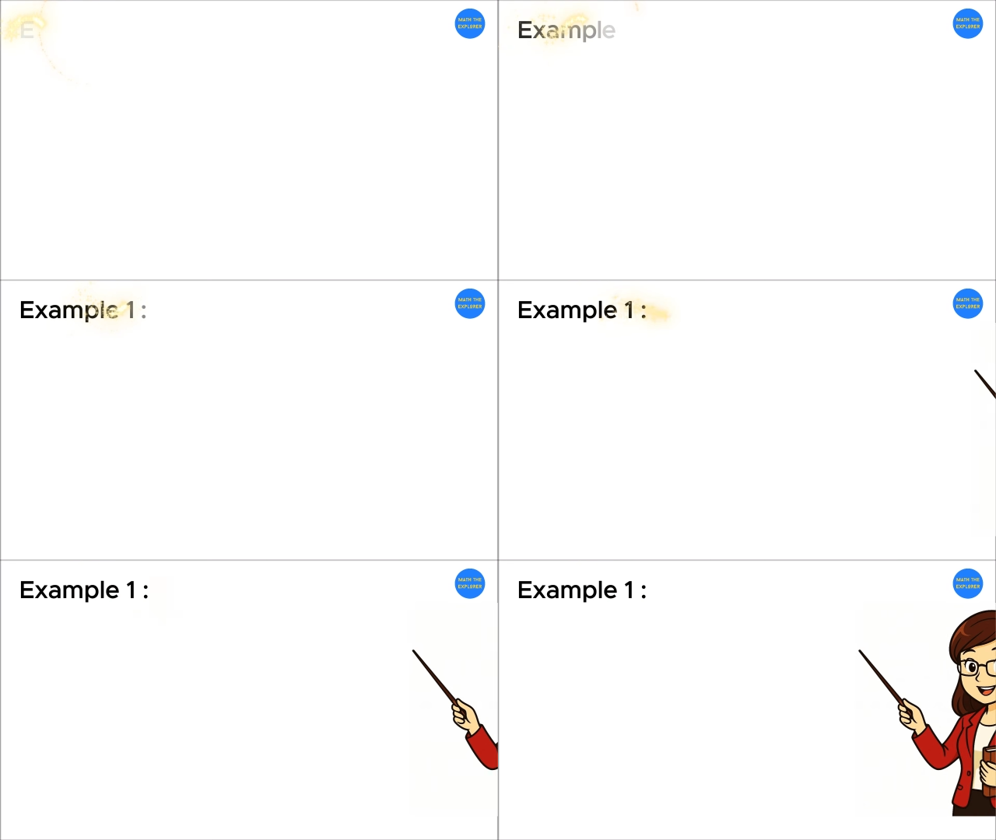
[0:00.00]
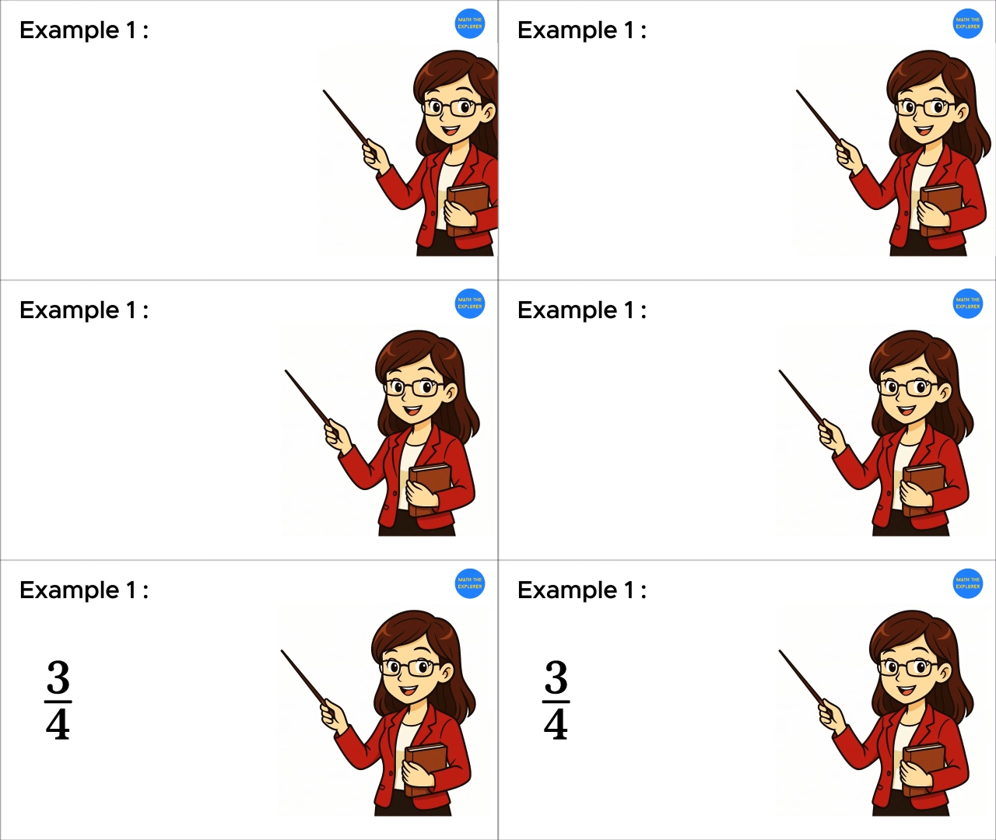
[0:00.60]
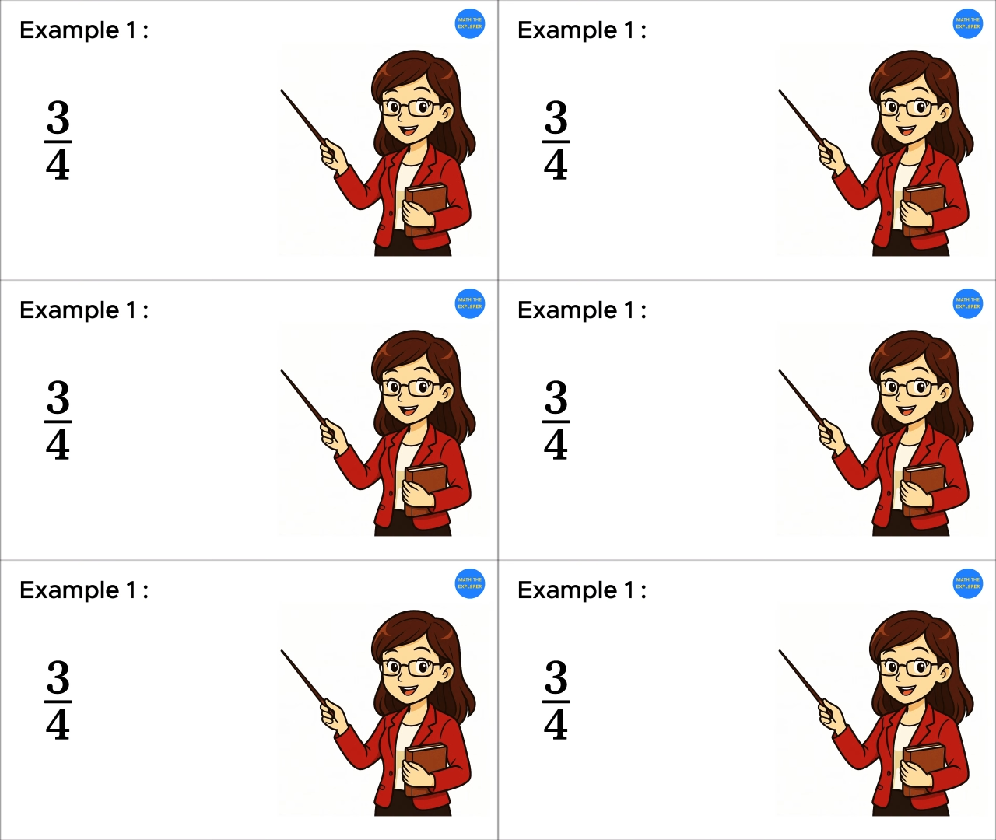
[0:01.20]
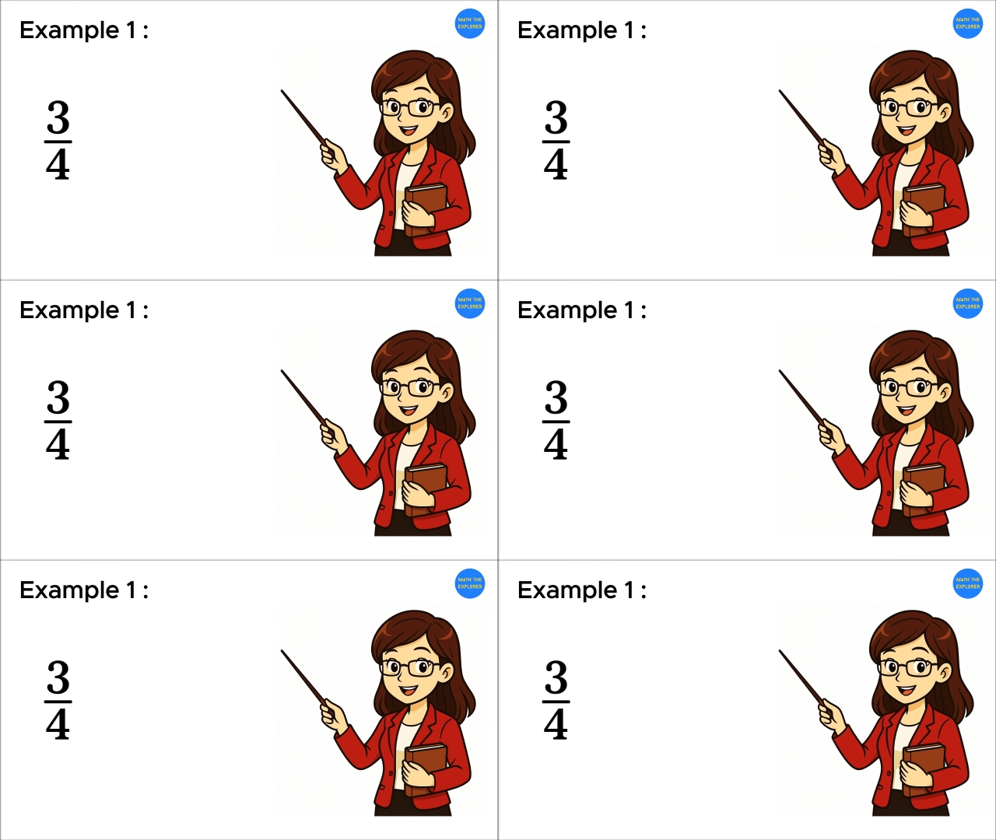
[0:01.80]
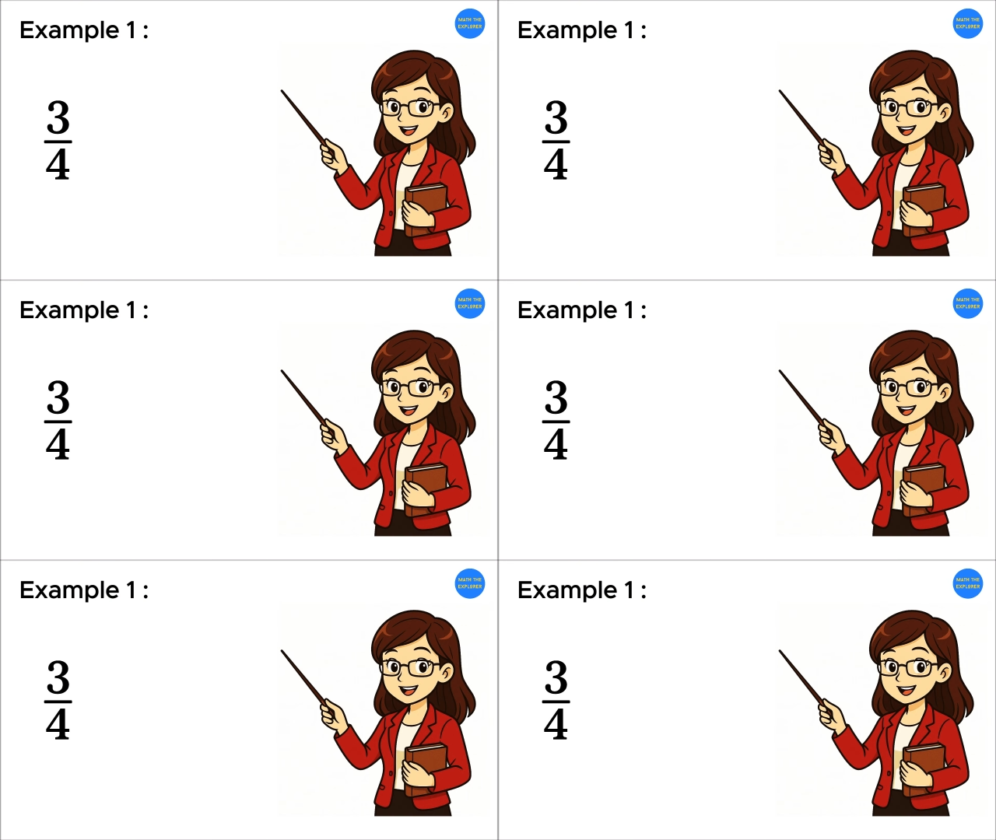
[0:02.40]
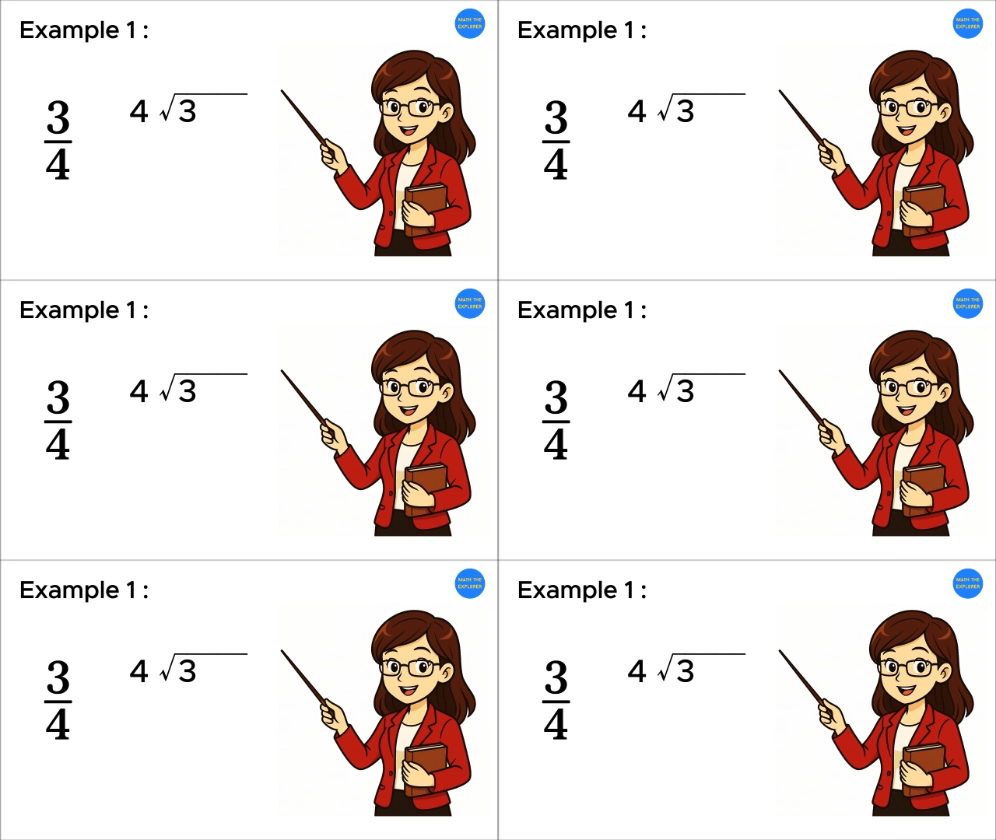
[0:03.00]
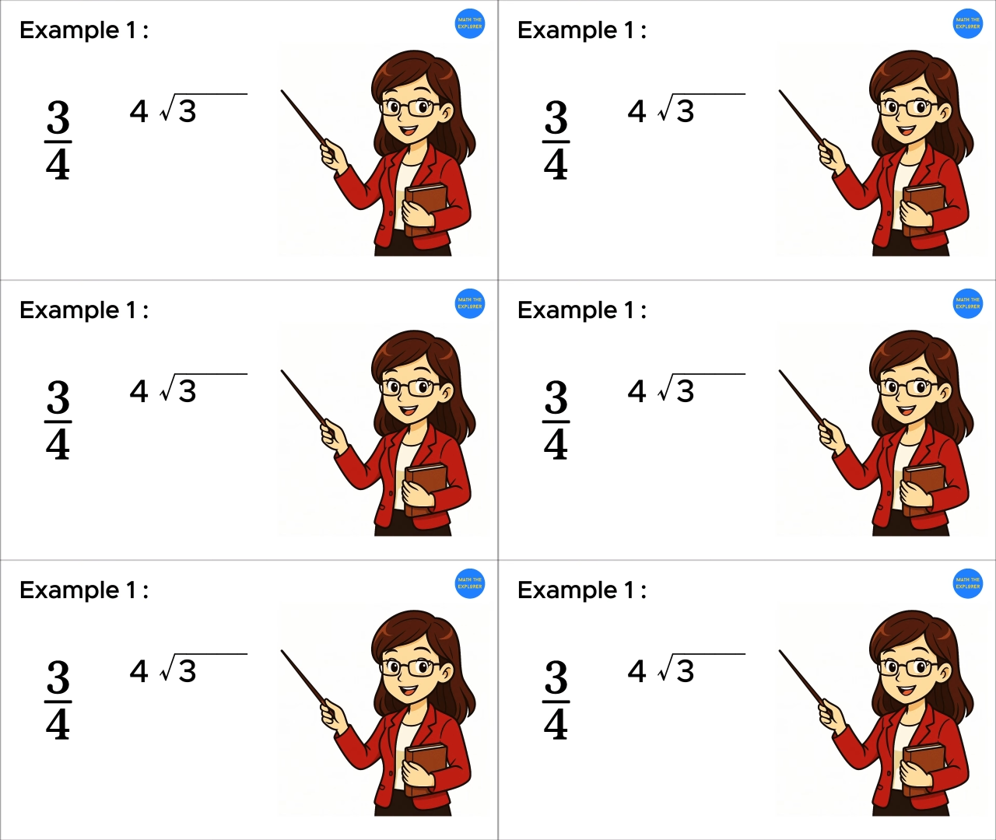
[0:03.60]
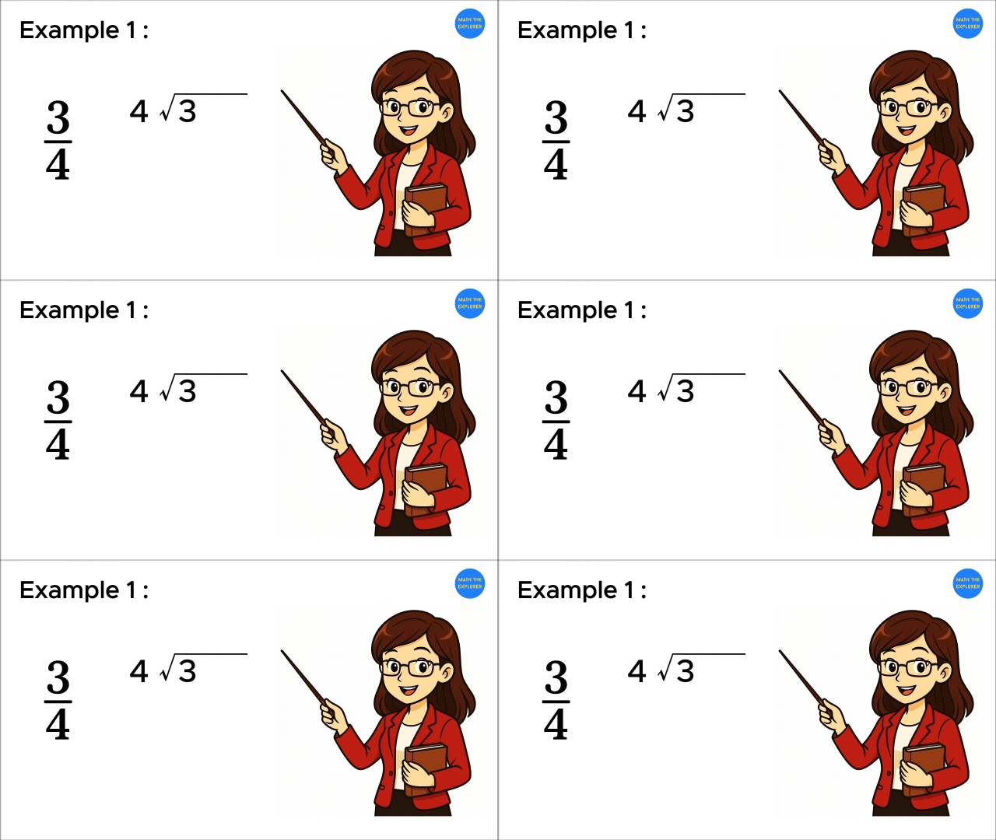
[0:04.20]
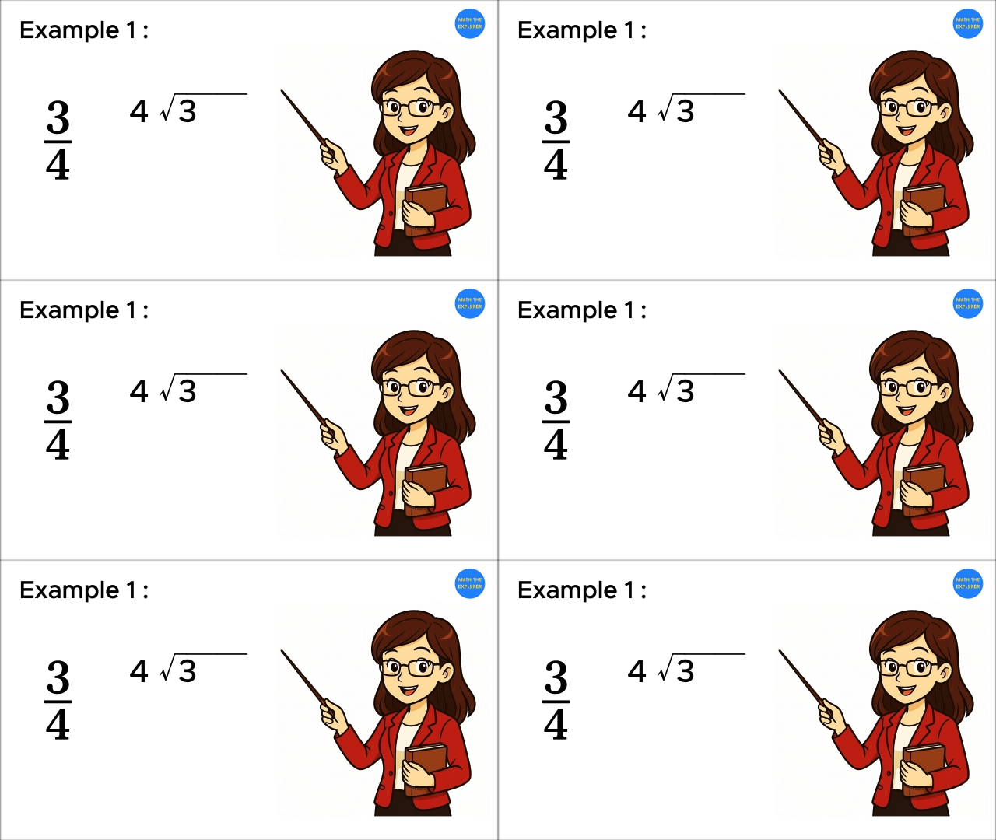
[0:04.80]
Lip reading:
No face is visible, so there are no lips to read.